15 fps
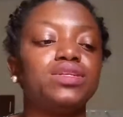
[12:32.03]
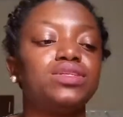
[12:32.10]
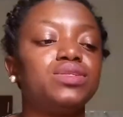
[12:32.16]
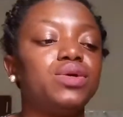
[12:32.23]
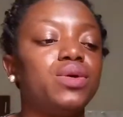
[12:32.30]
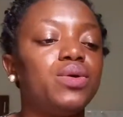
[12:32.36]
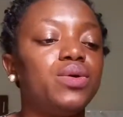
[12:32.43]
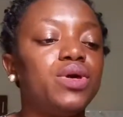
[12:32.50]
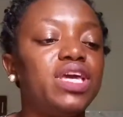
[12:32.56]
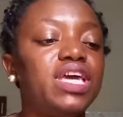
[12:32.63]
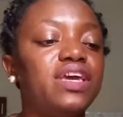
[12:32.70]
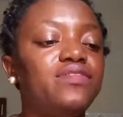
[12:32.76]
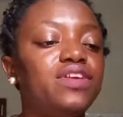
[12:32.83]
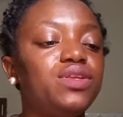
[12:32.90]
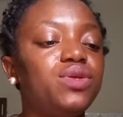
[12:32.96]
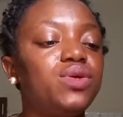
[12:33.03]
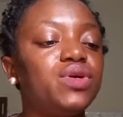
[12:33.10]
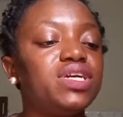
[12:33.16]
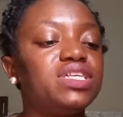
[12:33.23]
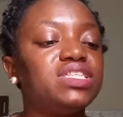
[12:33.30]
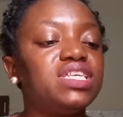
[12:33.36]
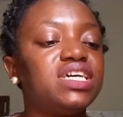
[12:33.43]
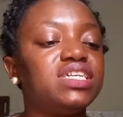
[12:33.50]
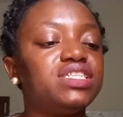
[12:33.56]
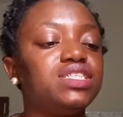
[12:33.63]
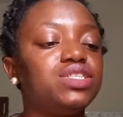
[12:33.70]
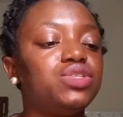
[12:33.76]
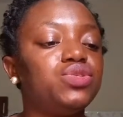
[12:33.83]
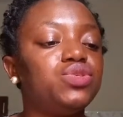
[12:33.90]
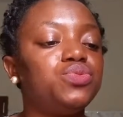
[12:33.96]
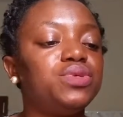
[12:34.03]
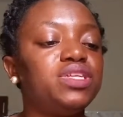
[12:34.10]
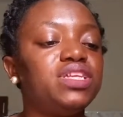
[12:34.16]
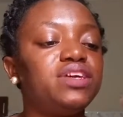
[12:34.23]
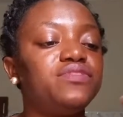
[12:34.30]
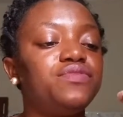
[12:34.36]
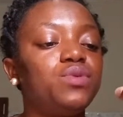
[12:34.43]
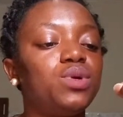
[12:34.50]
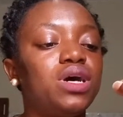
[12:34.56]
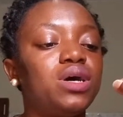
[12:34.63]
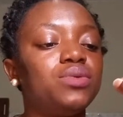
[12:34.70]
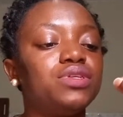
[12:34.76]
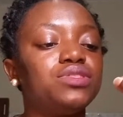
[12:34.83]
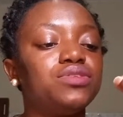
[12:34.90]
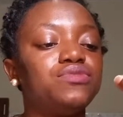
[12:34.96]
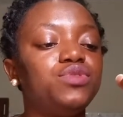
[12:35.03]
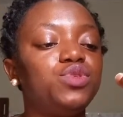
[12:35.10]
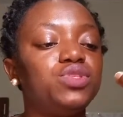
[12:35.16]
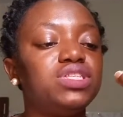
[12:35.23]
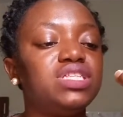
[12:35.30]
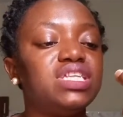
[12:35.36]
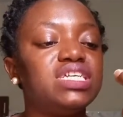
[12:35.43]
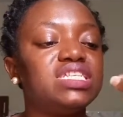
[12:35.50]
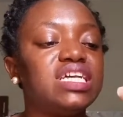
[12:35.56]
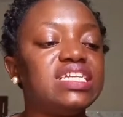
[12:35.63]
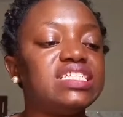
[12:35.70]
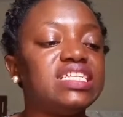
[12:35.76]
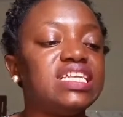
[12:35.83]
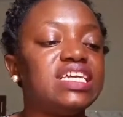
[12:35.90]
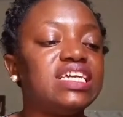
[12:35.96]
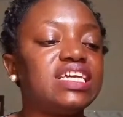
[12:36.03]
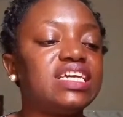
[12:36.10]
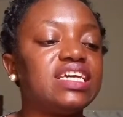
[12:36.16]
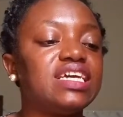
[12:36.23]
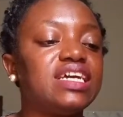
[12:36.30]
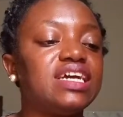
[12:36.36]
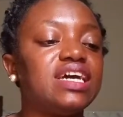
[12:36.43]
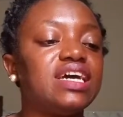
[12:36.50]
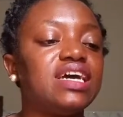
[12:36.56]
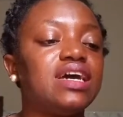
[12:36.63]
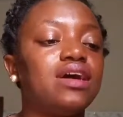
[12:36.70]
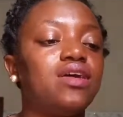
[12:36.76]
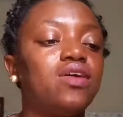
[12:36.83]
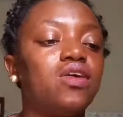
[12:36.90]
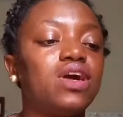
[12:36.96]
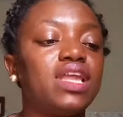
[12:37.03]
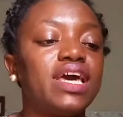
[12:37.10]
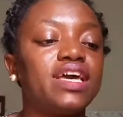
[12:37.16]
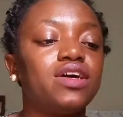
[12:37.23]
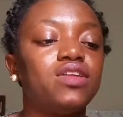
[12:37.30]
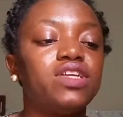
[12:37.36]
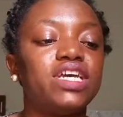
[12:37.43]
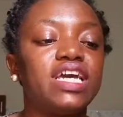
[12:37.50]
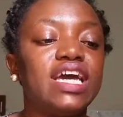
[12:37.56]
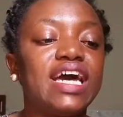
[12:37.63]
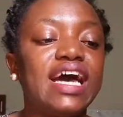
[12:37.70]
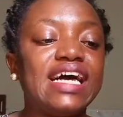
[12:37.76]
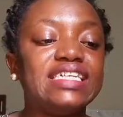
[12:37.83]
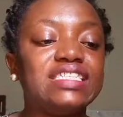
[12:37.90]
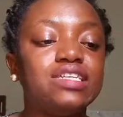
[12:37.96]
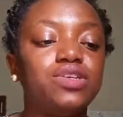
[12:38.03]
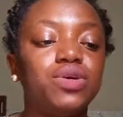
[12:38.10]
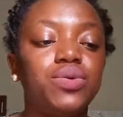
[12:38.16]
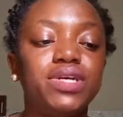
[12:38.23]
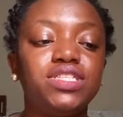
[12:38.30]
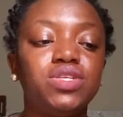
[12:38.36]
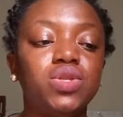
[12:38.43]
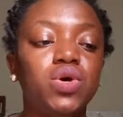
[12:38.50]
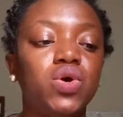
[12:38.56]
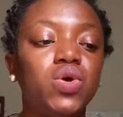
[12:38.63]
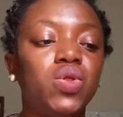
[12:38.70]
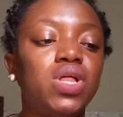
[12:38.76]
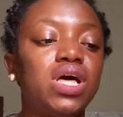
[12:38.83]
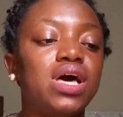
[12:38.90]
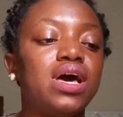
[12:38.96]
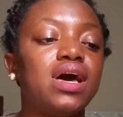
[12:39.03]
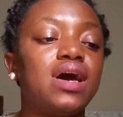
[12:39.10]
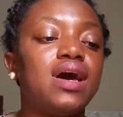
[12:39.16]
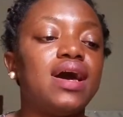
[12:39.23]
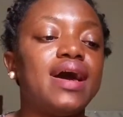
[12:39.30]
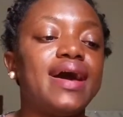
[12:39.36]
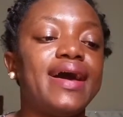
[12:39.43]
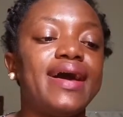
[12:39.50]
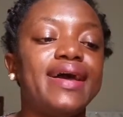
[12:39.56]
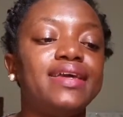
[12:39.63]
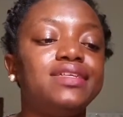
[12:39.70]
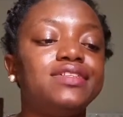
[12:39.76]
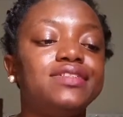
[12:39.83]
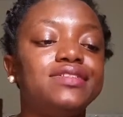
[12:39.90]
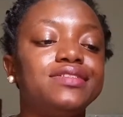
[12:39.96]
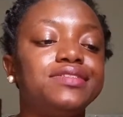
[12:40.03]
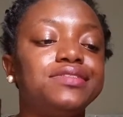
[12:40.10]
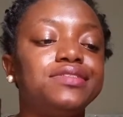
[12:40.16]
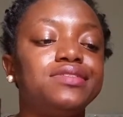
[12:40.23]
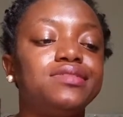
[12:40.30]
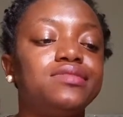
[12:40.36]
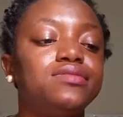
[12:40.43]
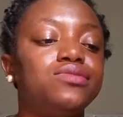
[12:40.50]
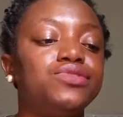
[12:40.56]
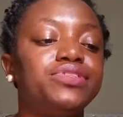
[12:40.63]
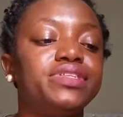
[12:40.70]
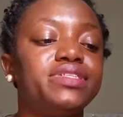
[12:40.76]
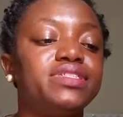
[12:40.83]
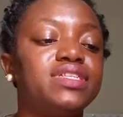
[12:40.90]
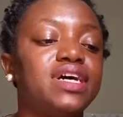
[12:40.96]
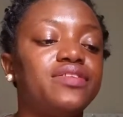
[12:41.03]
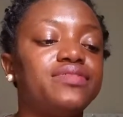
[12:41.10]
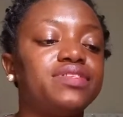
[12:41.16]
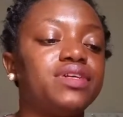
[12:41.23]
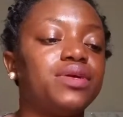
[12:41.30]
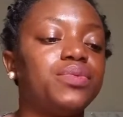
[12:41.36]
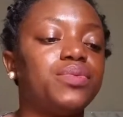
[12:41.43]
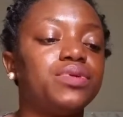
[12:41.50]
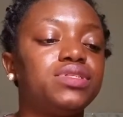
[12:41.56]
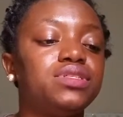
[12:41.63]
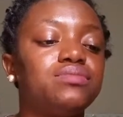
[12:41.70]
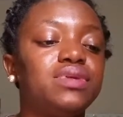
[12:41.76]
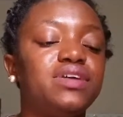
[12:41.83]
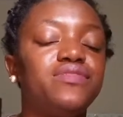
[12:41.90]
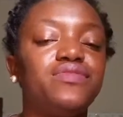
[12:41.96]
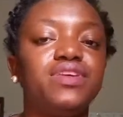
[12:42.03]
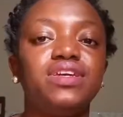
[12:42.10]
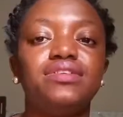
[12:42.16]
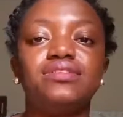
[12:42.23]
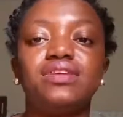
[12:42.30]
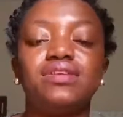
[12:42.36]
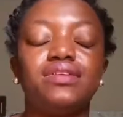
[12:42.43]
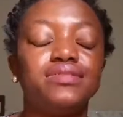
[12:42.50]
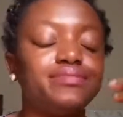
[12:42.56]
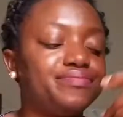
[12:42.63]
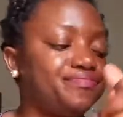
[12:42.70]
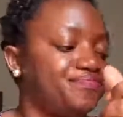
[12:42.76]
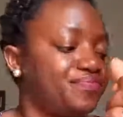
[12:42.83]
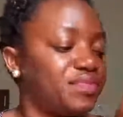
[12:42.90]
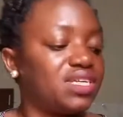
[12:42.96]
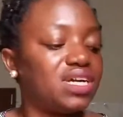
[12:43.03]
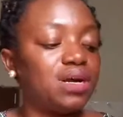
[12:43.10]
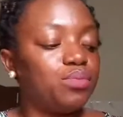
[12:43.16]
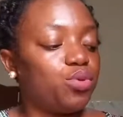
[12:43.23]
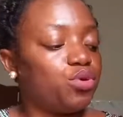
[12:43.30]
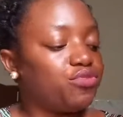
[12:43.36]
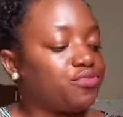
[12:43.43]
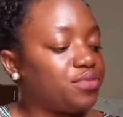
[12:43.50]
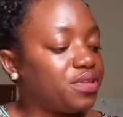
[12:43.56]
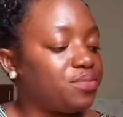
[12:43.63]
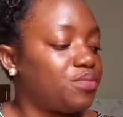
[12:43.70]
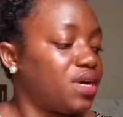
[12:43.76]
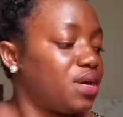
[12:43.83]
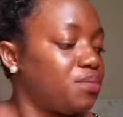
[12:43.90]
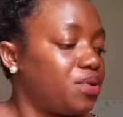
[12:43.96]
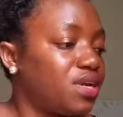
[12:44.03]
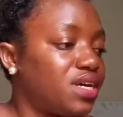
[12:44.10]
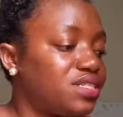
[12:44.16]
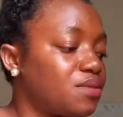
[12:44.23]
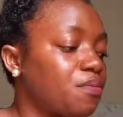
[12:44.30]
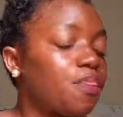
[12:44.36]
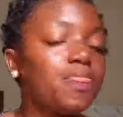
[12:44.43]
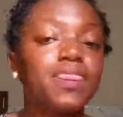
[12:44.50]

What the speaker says: So even though it says use within a few hours of using the salicylic or glycolic acid or retinol, I just use it after washing my face and then I'm off with my product.